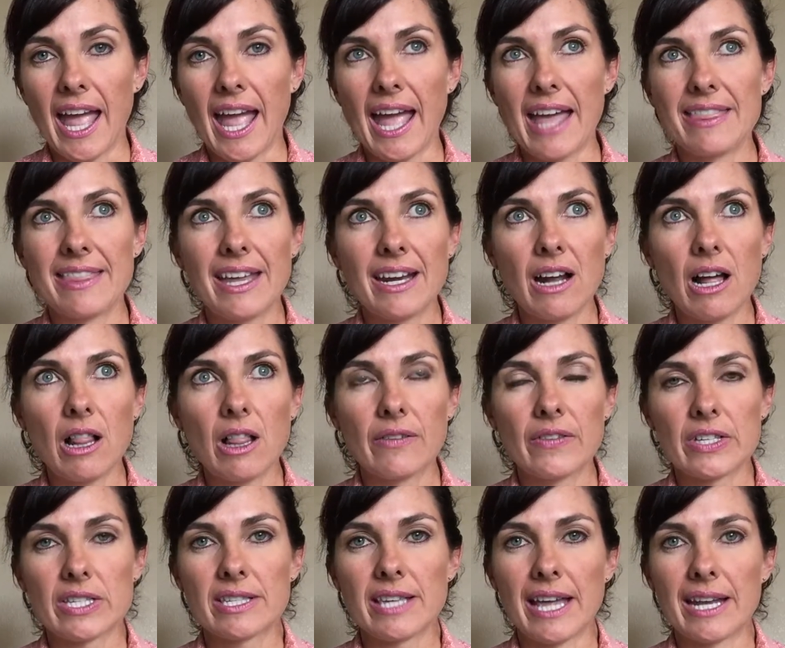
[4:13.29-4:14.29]
And then all of
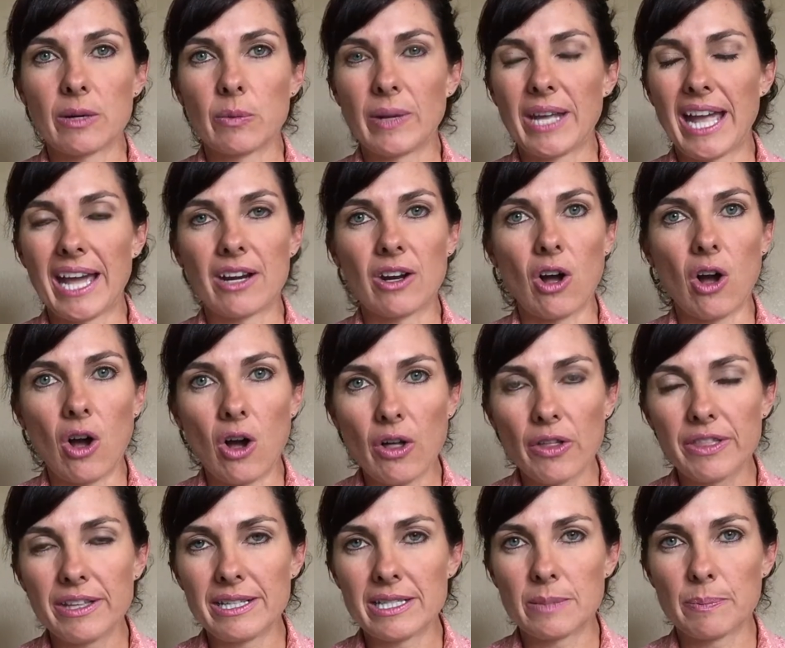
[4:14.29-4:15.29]
a sudden we had all
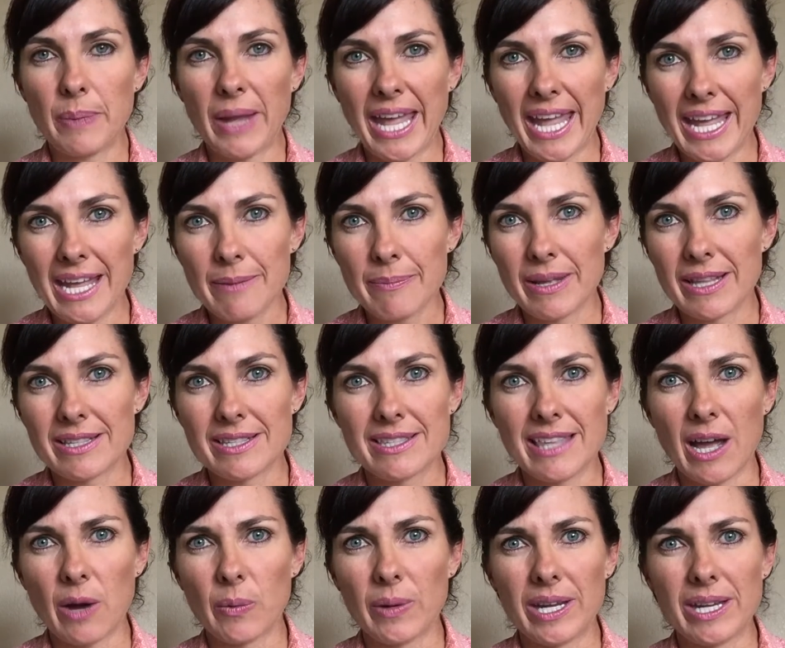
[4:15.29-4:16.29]
these payments
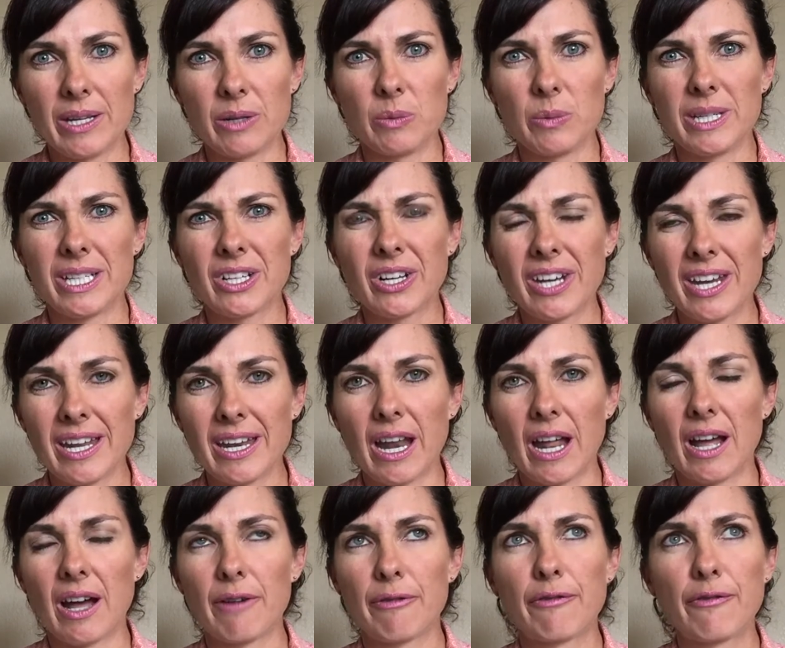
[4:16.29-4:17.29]
that we couldn't
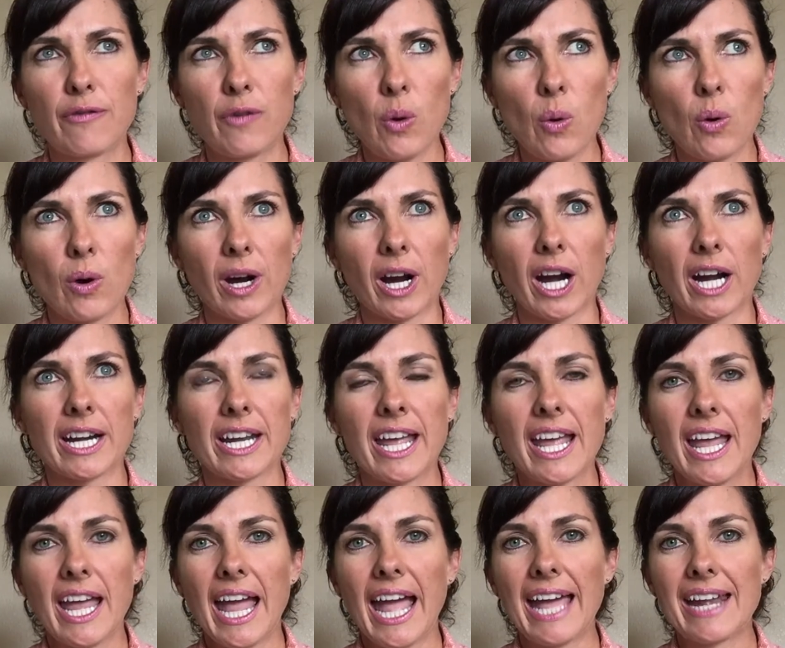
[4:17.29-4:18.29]
afford.
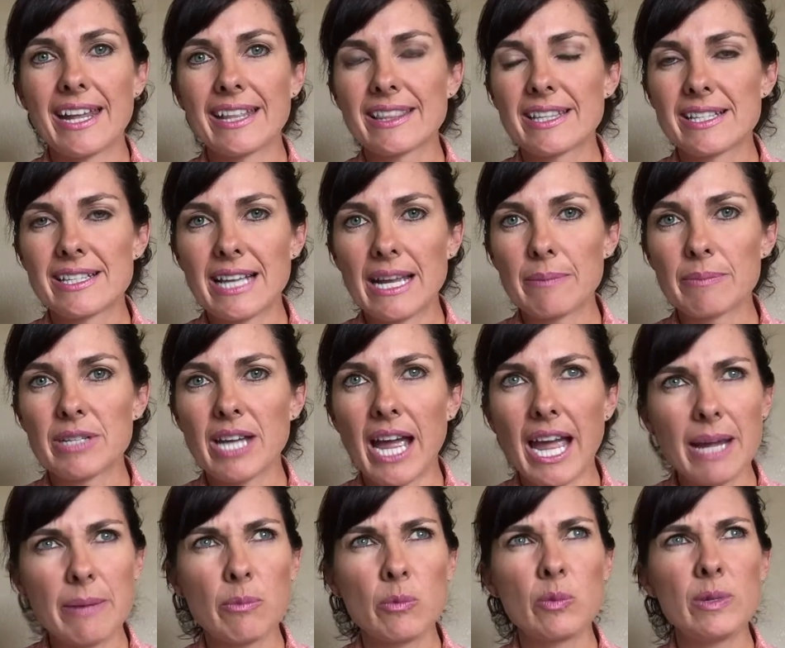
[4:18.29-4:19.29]
And at the same
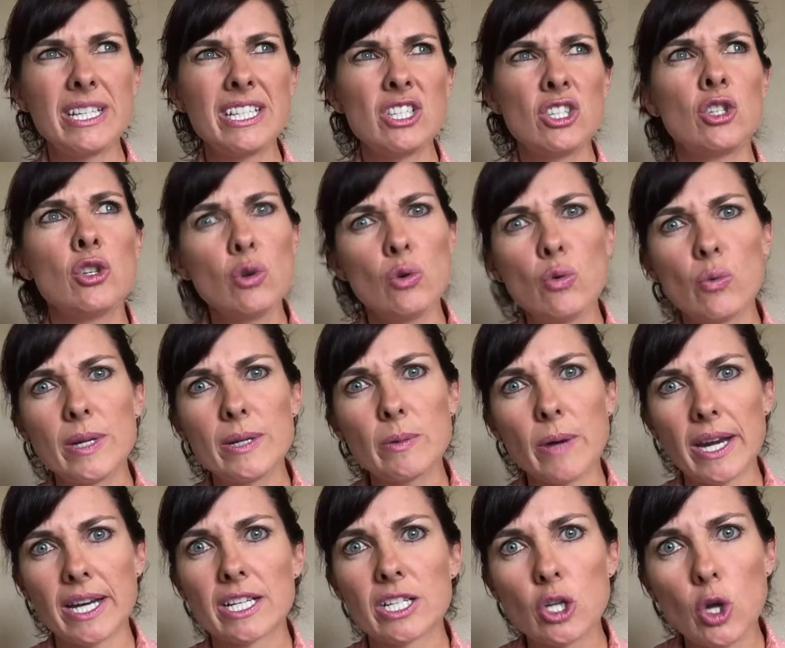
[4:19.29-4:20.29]
time, we knew we
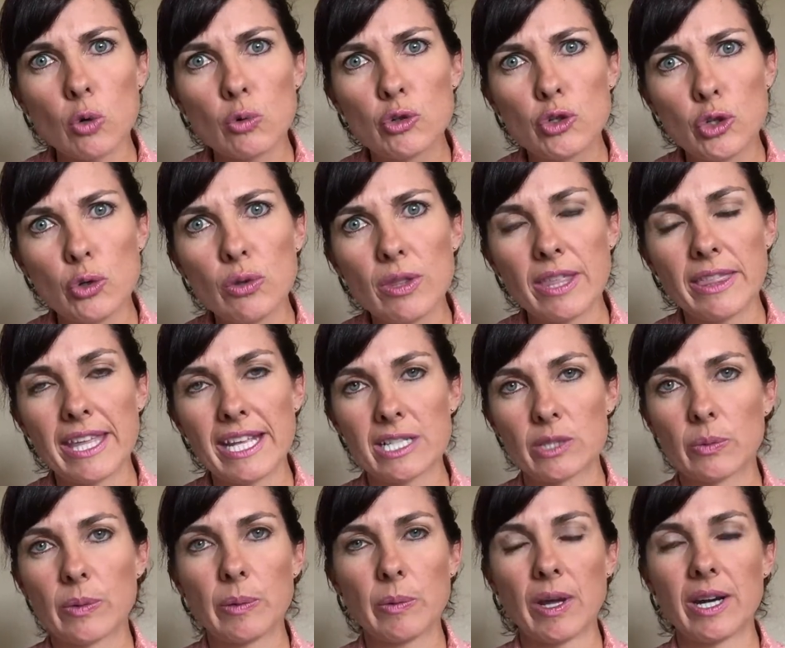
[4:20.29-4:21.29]
wanted to go do the
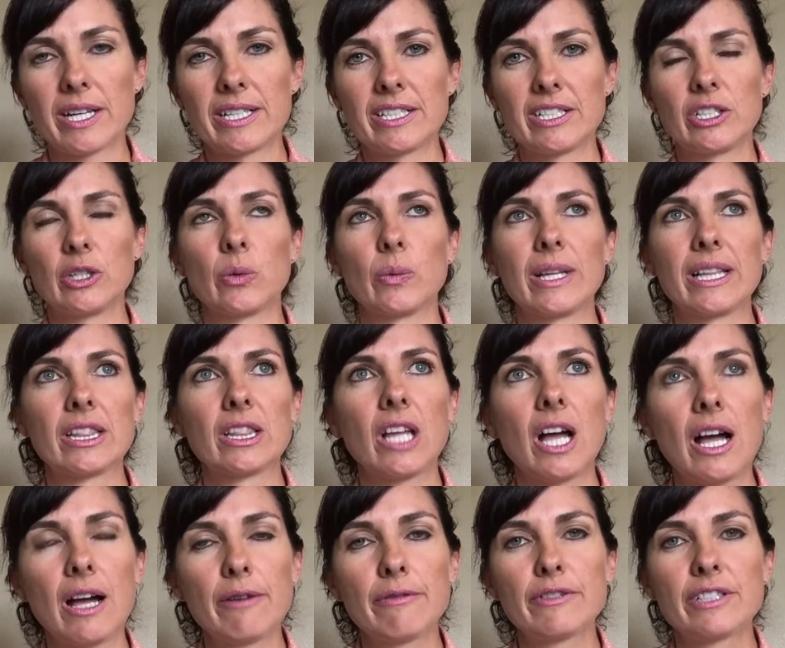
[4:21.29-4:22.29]
things we wanted to do. We
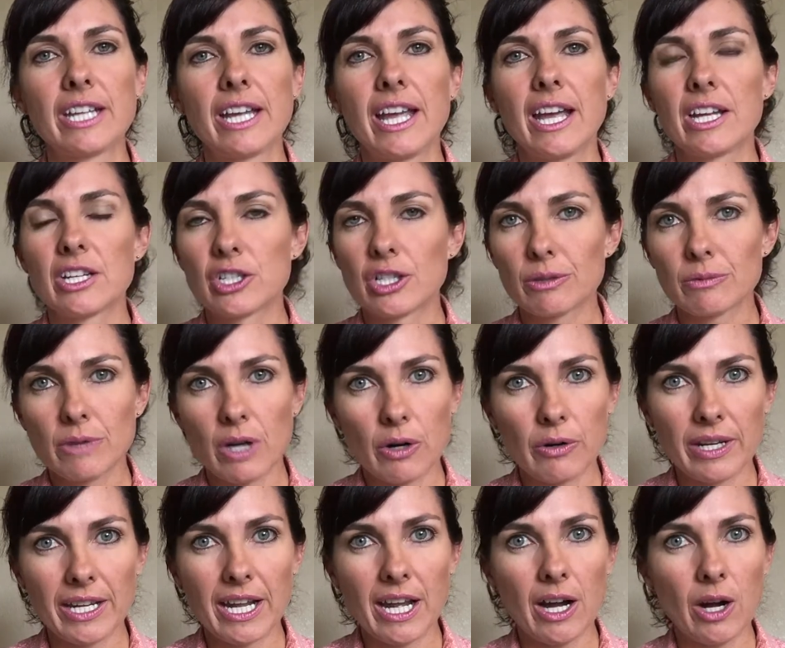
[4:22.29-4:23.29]
loved to
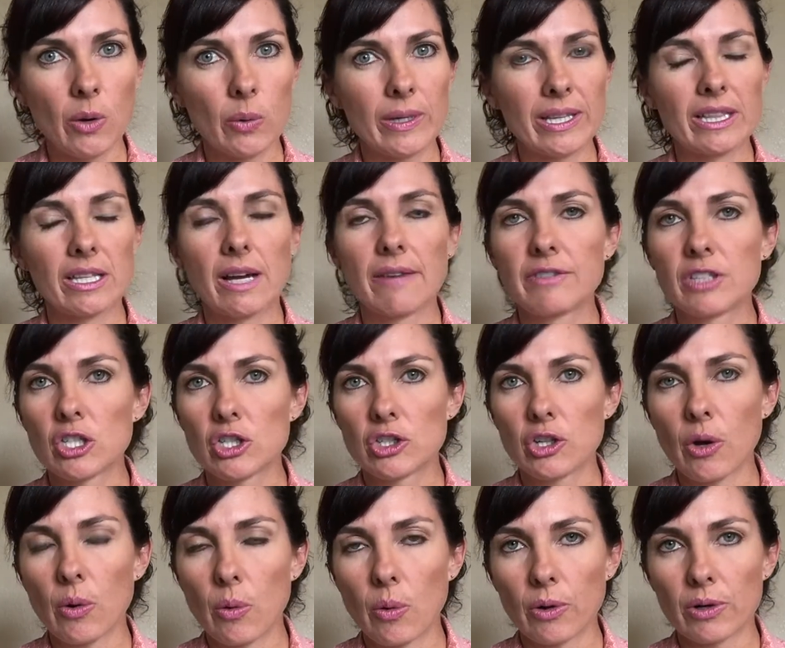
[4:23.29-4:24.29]
rodeo. We loved to
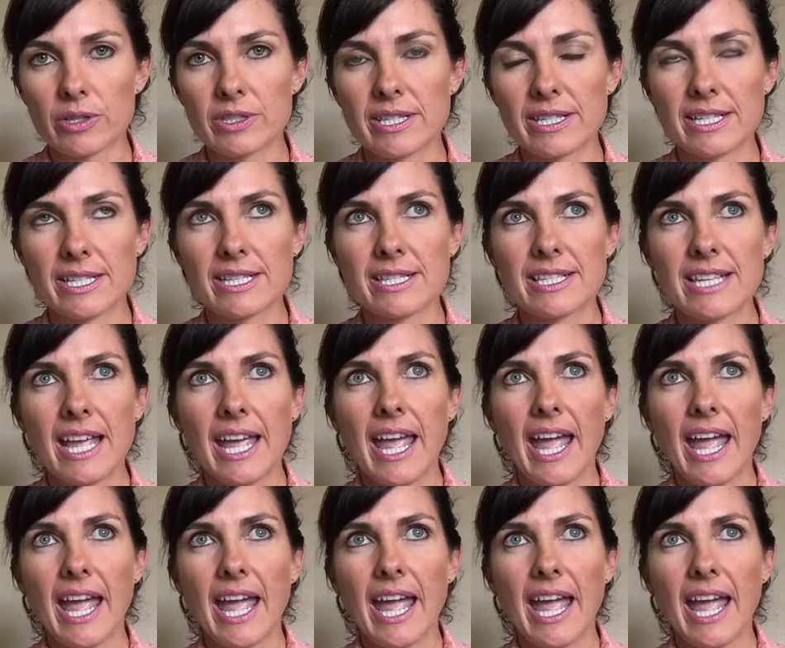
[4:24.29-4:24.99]
show horses.